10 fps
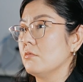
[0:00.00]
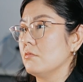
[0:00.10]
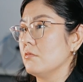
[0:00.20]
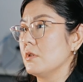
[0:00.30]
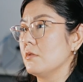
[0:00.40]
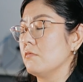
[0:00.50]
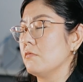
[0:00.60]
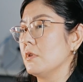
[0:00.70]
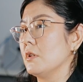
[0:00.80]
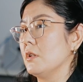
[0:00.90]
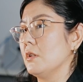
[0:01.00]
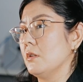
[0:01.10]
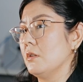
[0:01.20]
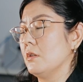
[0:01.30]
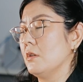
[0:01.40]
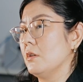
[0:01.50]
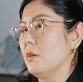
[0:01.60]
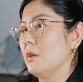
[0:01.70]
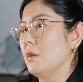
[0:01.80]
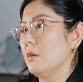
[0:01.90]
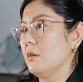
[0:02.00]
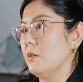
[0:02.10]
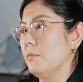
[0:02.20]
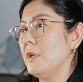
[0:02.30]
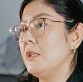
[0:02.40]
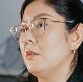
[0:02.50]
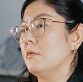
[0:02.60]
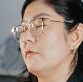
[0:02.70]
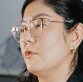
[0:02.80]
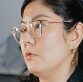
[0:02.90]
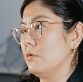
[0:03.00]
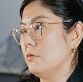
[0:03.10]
was really meaningful.